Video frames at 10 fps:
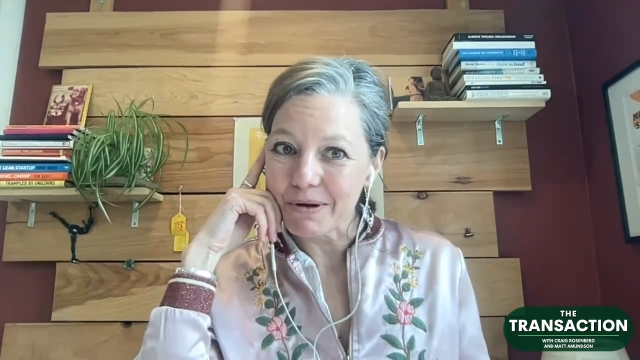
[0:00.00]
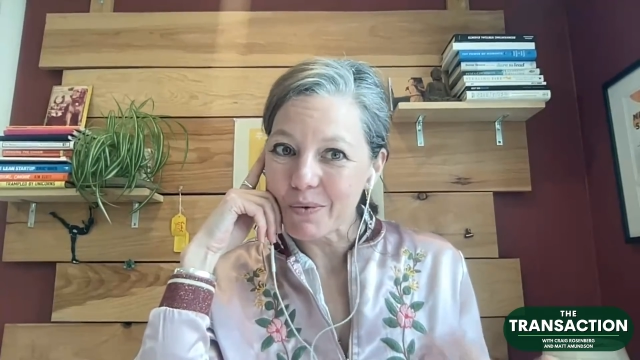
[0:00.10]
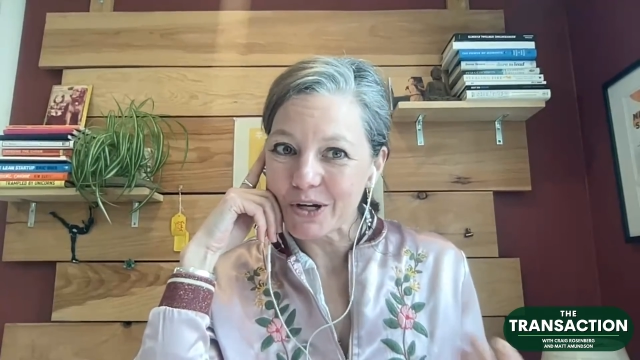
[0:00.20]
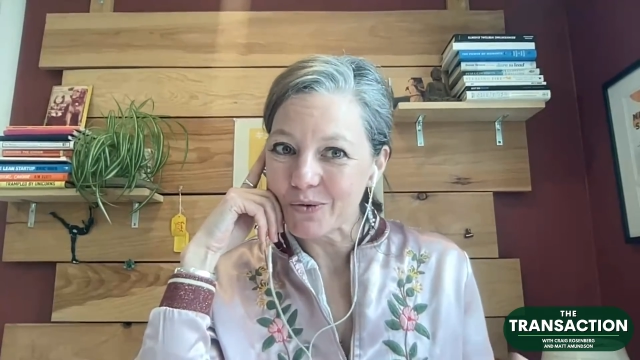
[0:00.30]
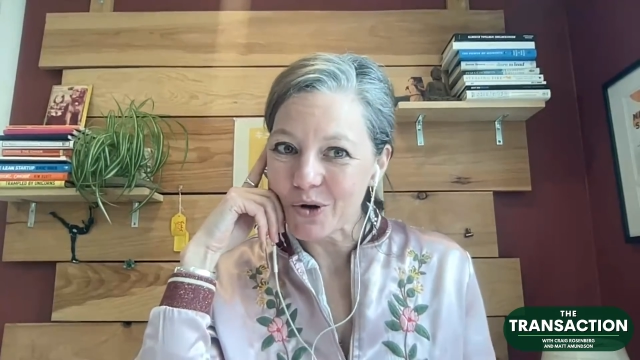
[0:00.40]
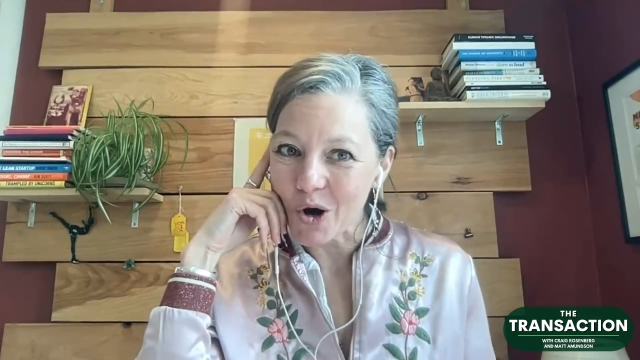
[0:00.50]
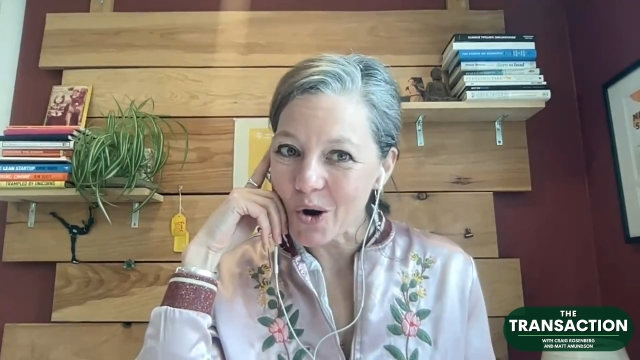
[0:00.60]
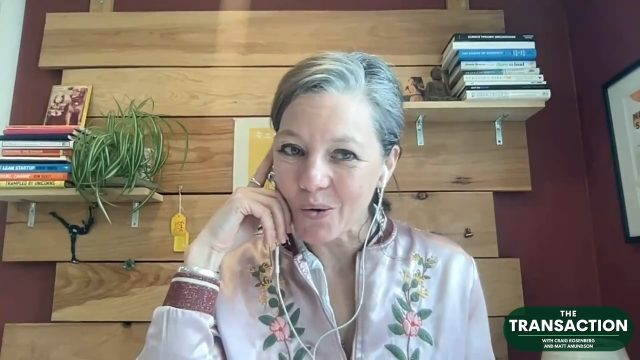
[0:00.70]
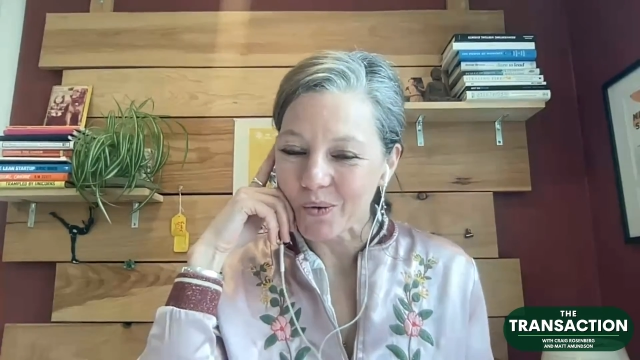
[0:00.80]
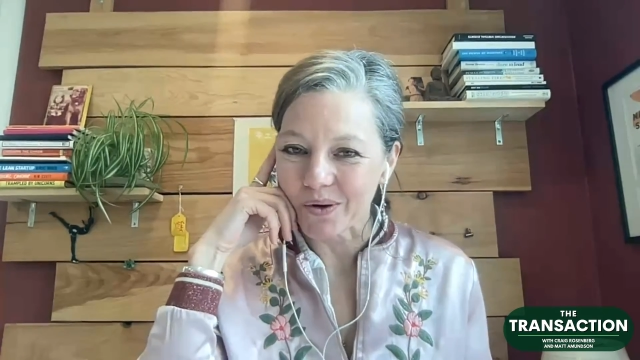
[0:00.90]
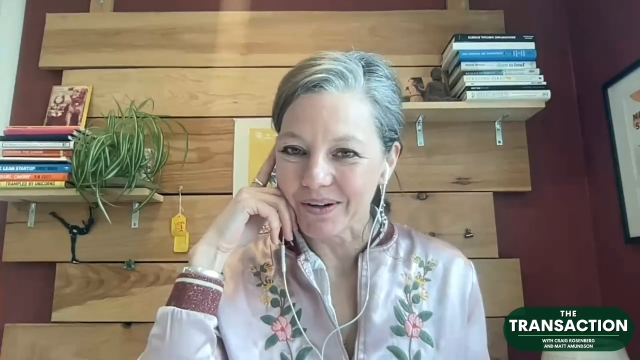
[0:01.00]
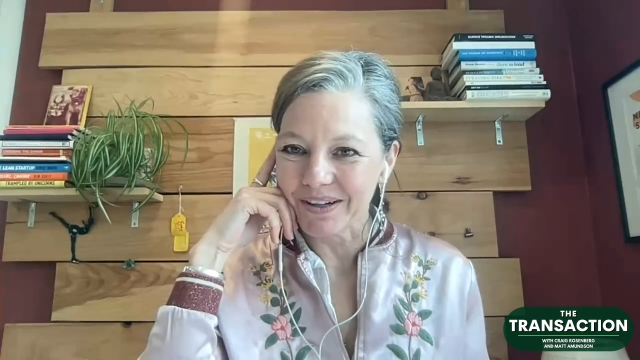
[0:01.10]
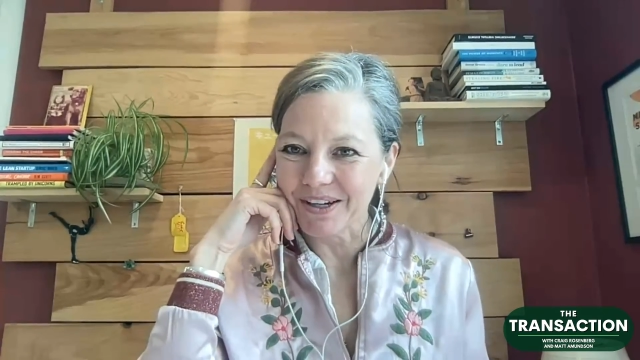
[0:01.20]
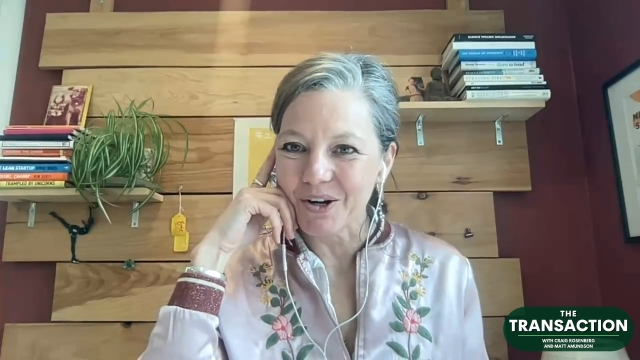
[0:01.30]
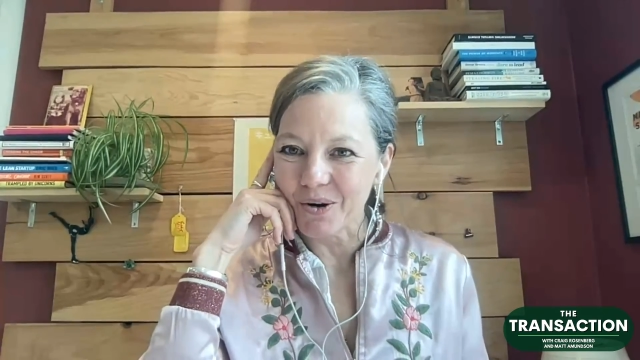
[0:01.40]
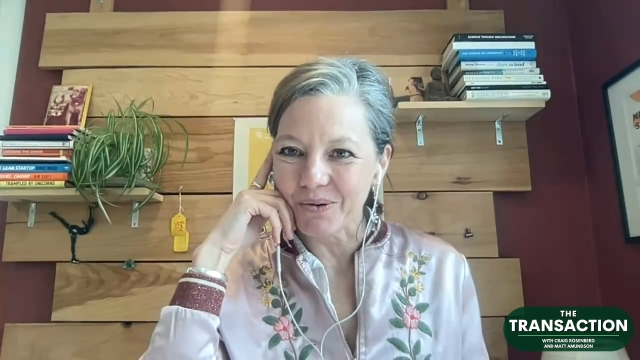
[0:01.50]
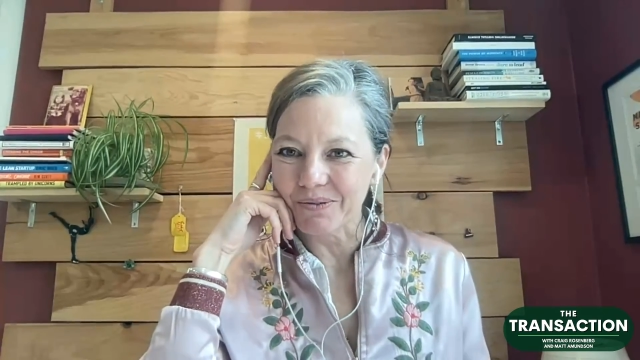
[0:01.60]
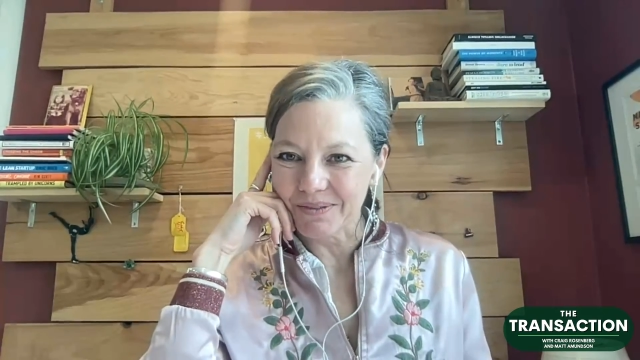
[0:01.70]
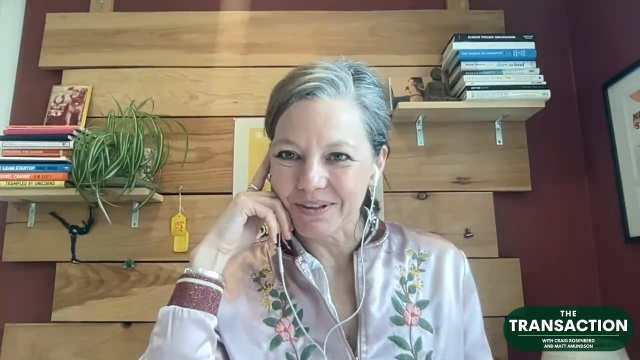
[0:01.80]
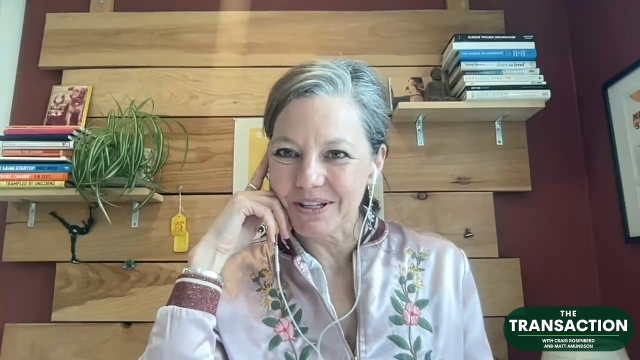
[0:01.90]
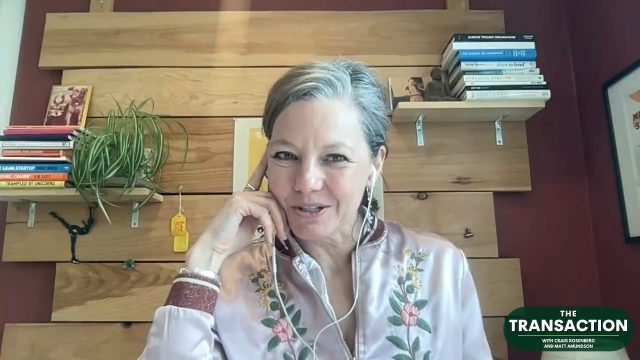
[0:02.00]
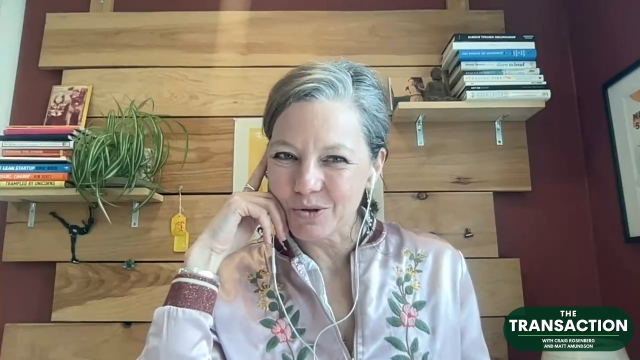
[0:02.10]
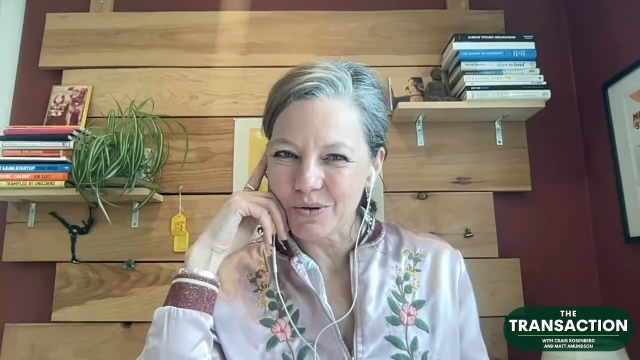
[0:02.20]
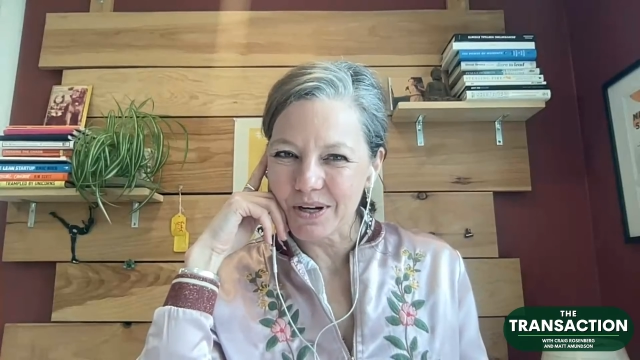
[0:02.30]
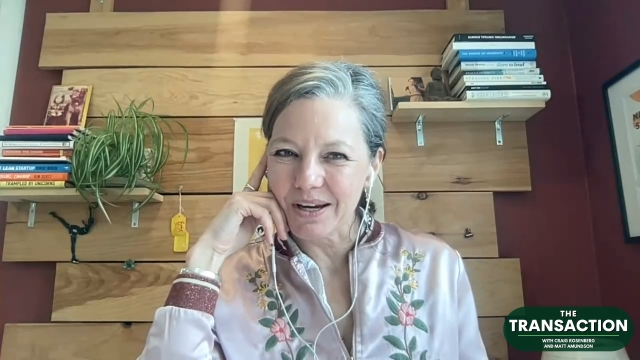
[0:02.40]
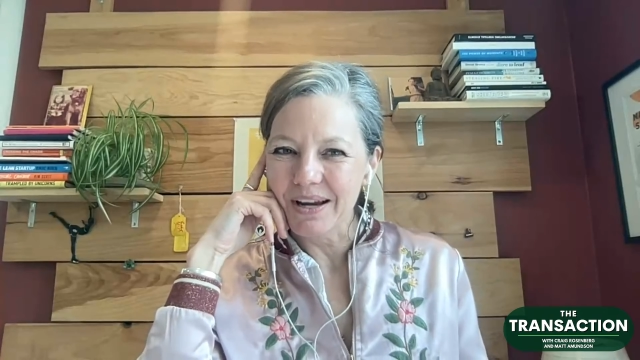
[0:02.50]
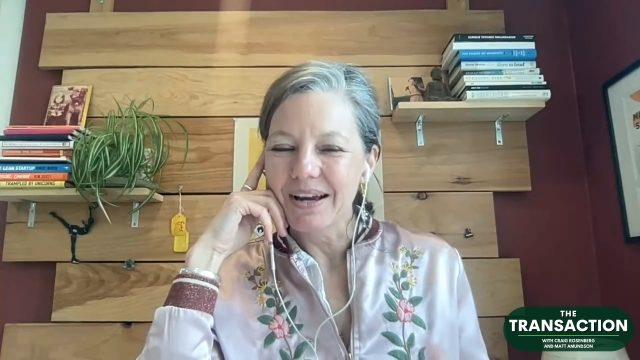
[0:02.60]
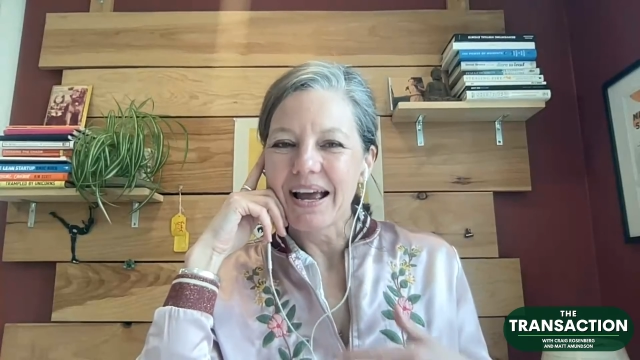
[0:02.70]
what the degree,